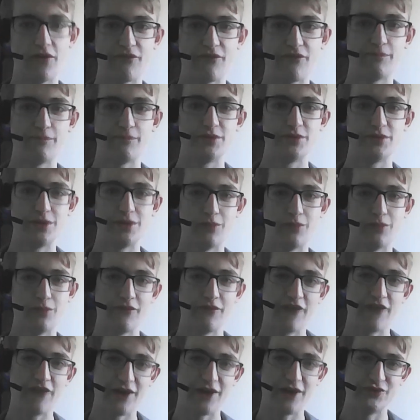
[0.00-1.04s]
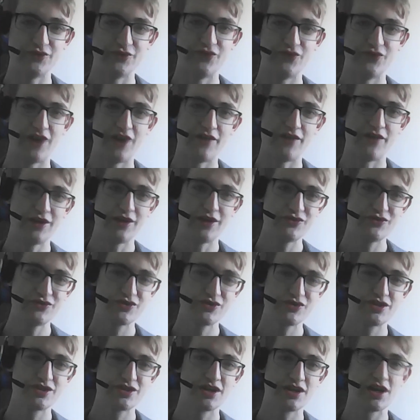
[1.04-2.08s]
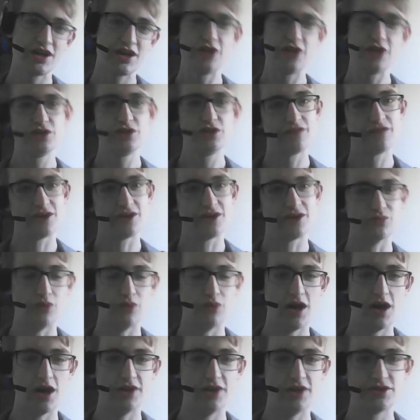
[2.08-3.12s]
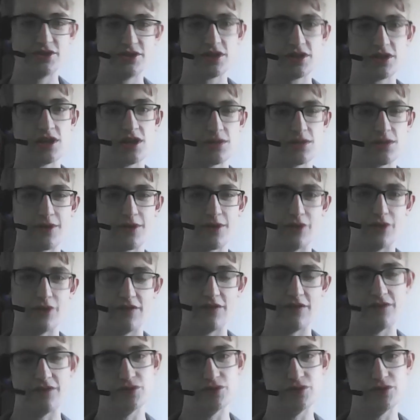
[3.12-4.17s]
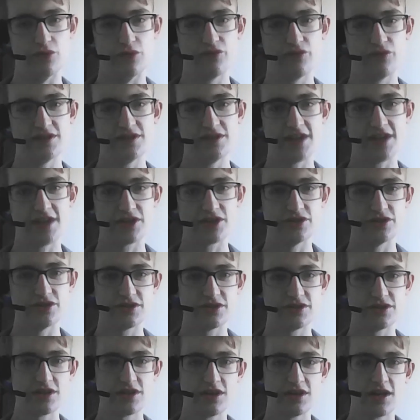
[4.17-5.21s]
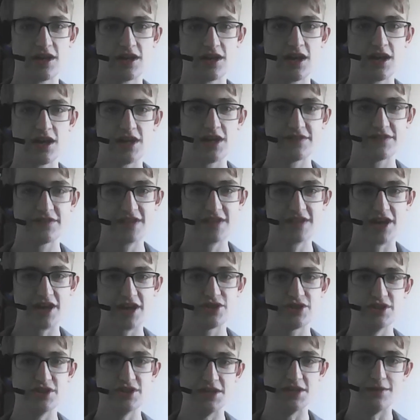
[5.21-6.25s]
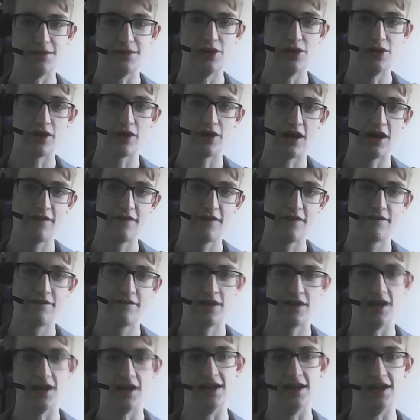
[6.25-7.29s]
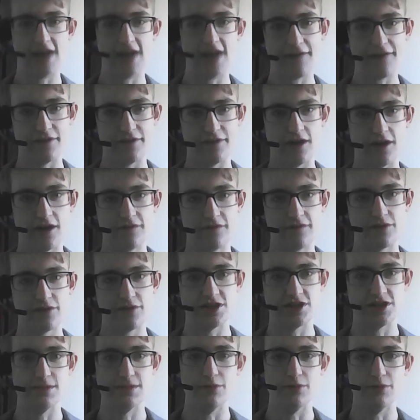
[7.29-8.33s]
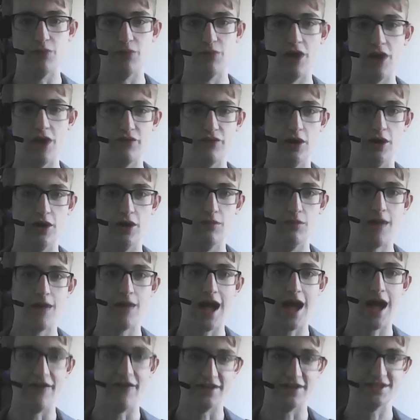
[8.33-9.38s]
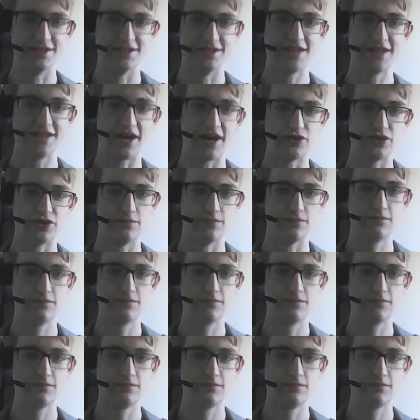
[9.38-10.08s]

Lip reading: between 1,500 and 2,000 words, depending on if you have 2 or 3 sections, as the sections need to be long enough and in-depth enough to actually be worthwhile having as a section.